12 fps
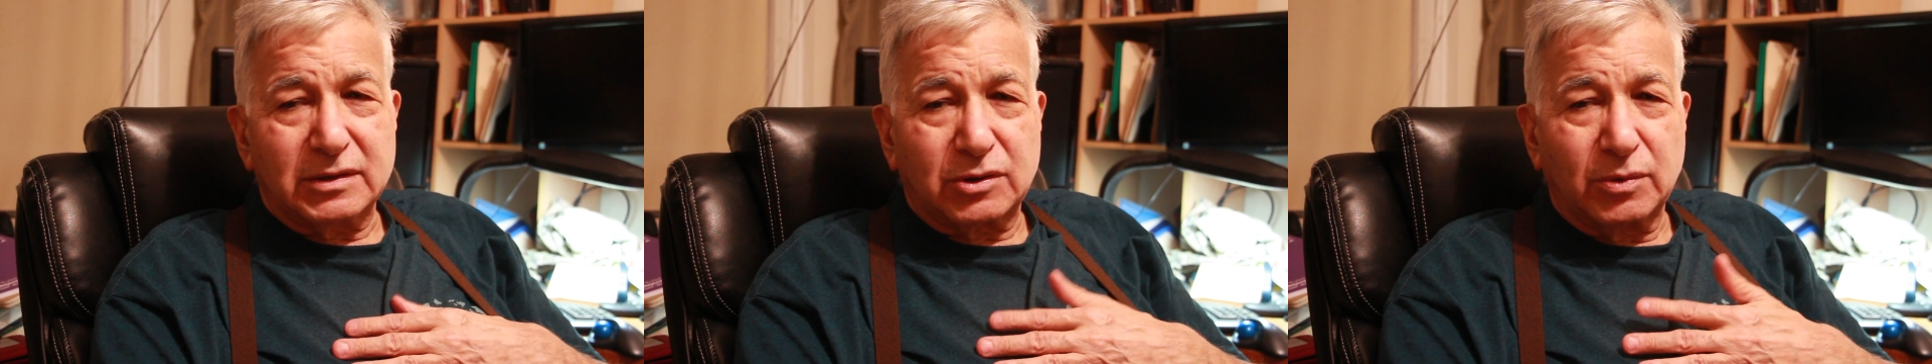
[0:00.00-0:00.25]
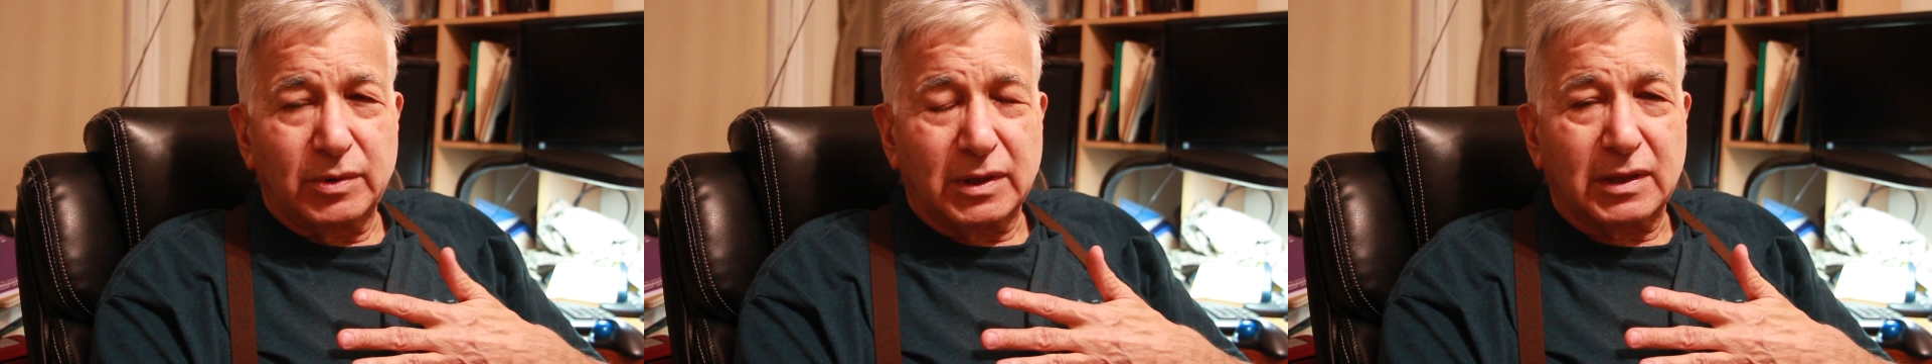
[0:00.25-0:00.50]

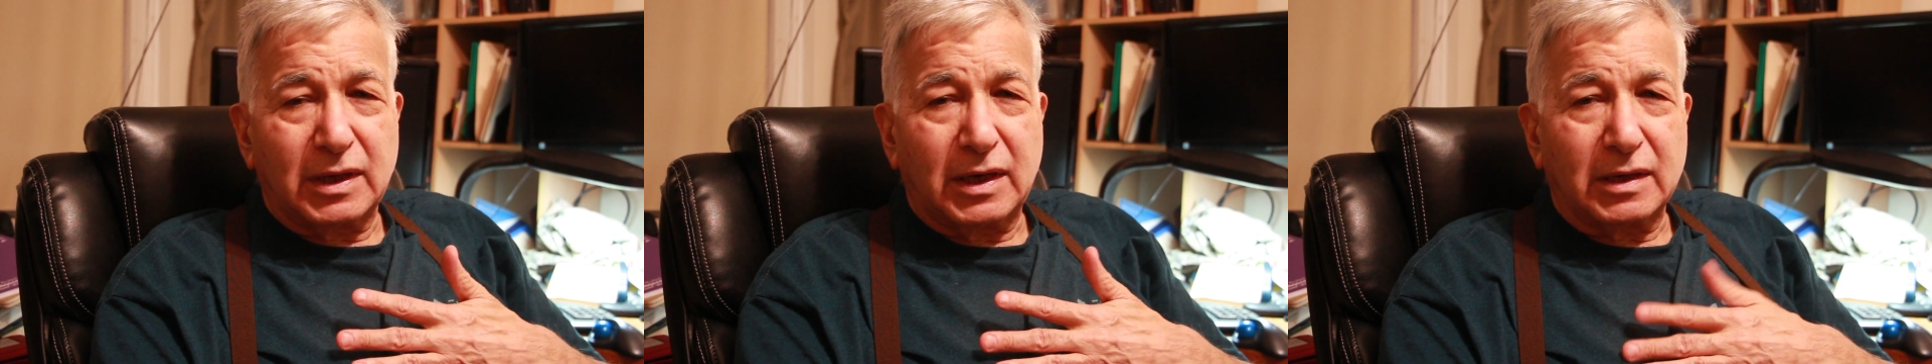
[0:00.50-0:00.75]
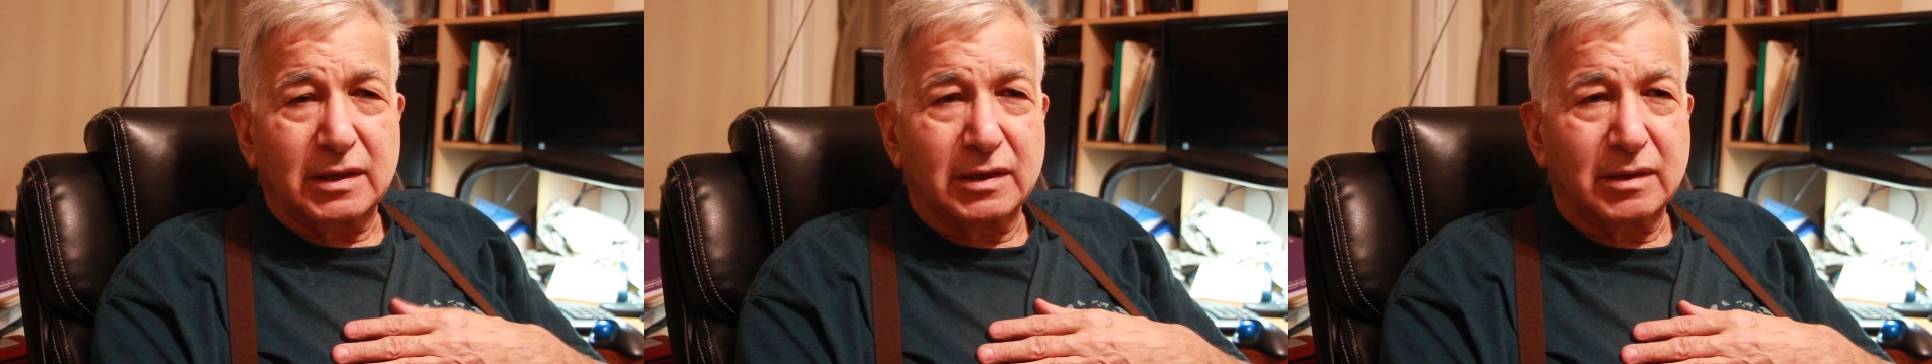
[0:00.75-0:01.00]
2
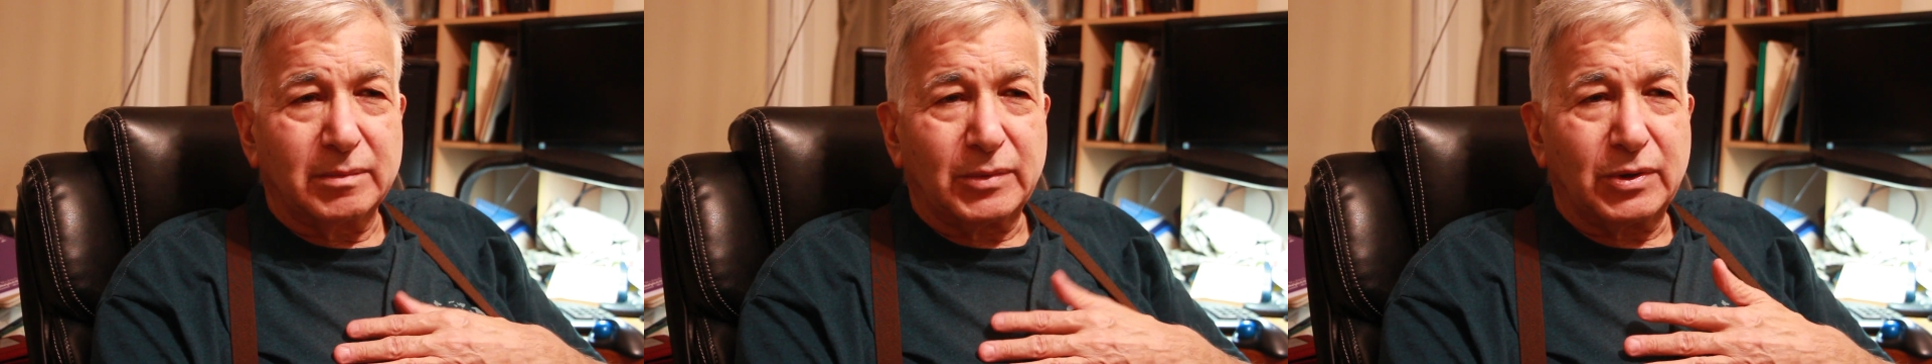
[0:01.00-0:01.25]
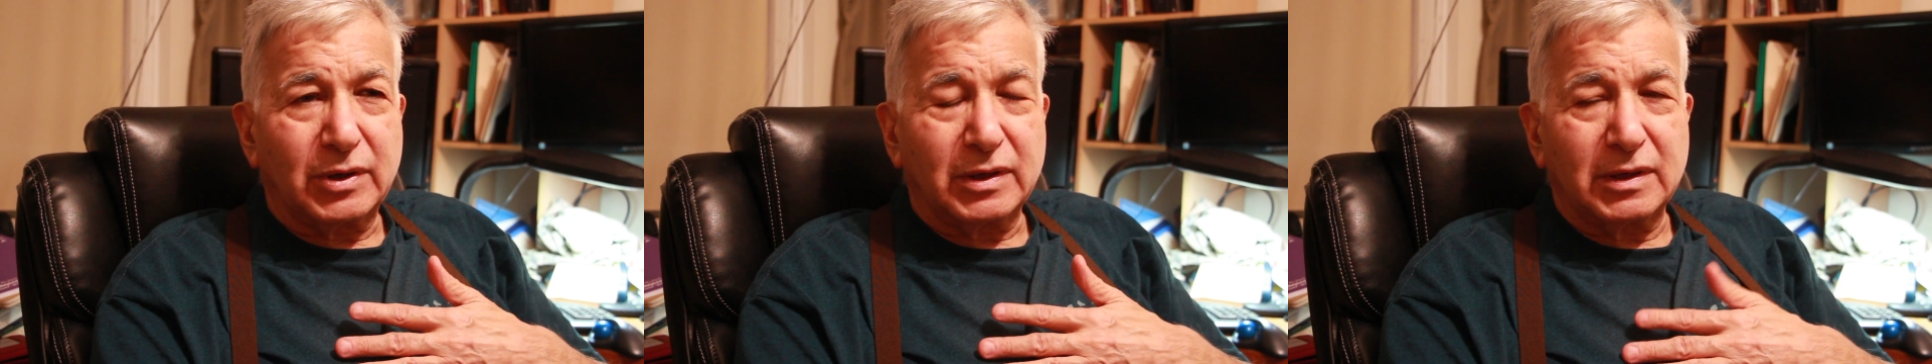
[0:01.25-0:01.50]
o'clock in the
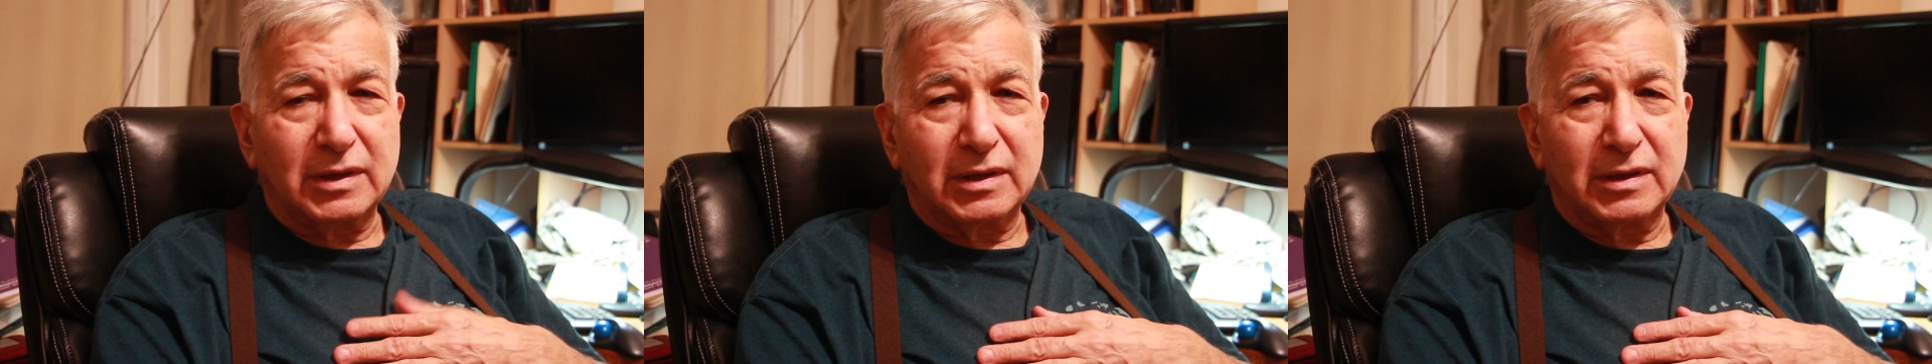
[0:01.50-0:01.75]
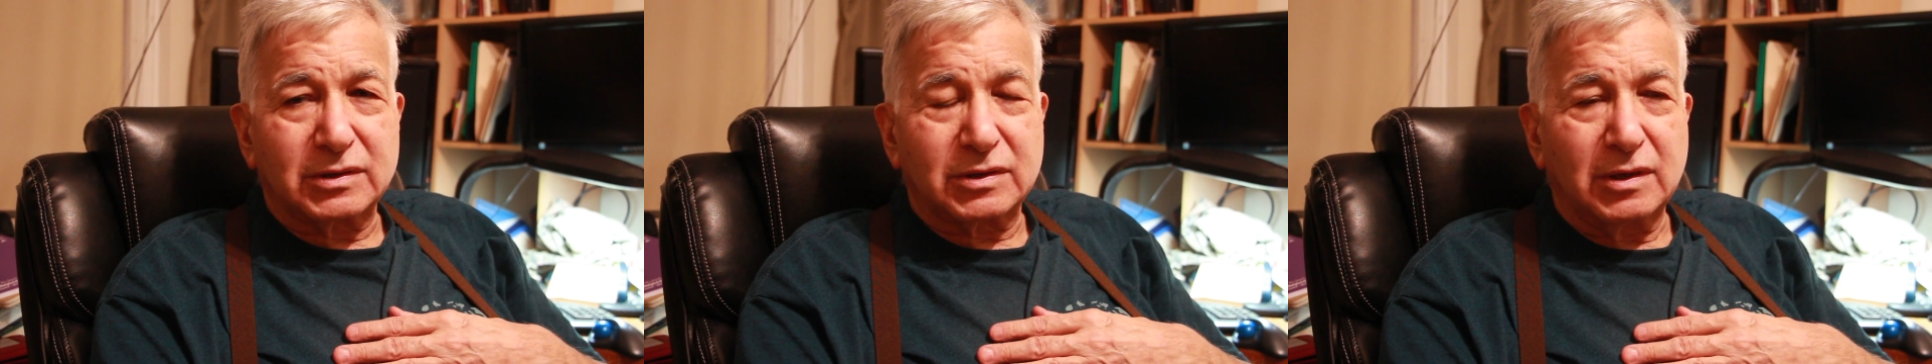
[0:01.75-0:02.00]
morning
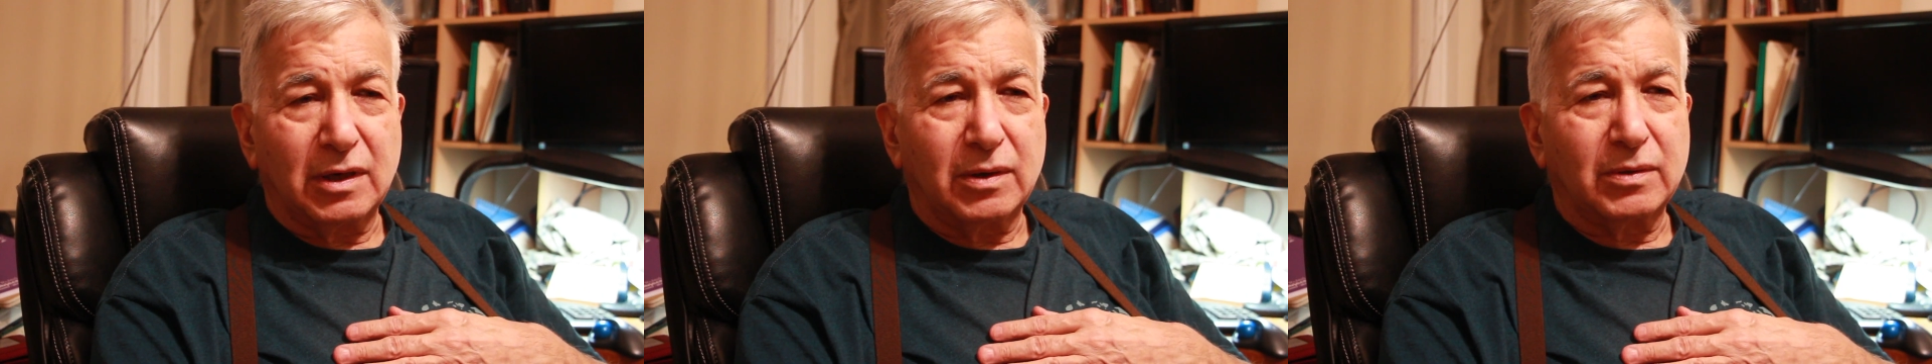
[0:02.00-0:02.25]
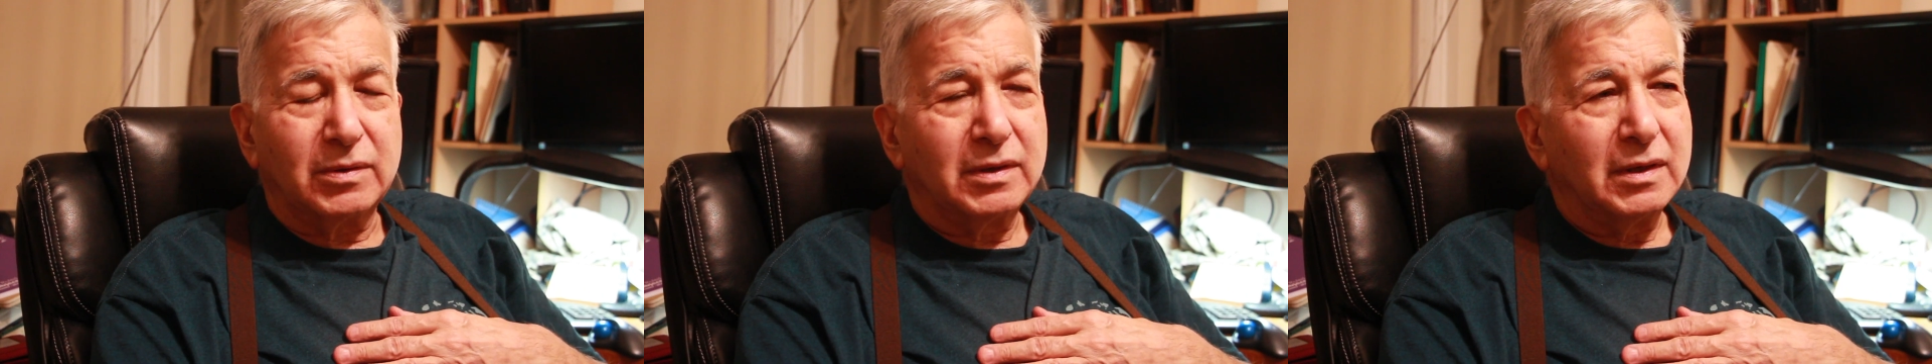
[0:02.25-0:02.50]
in the
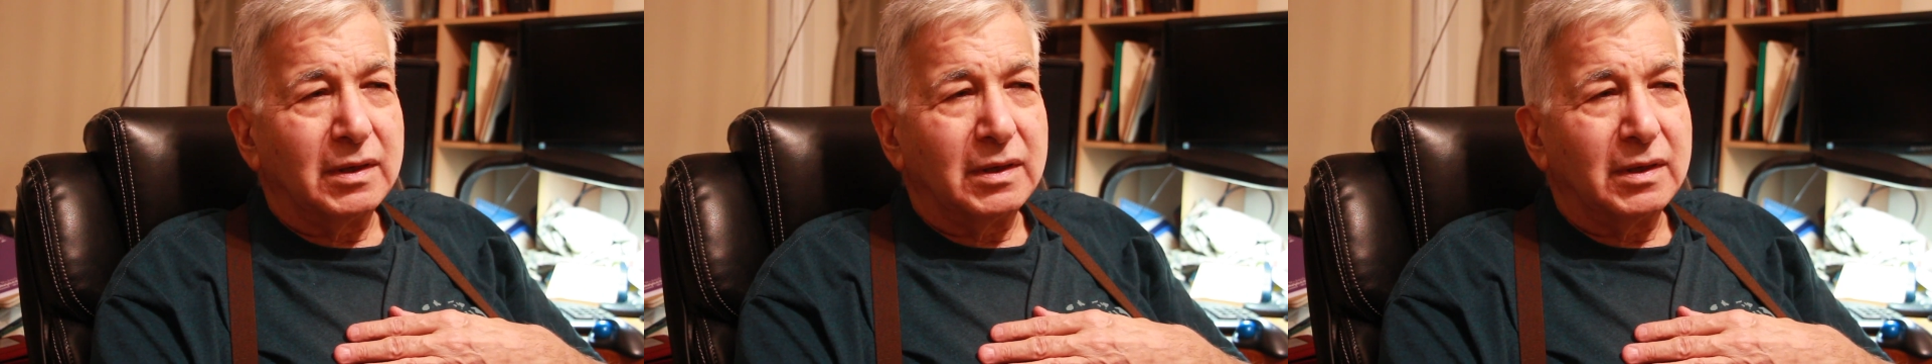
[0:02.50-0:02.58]
snow.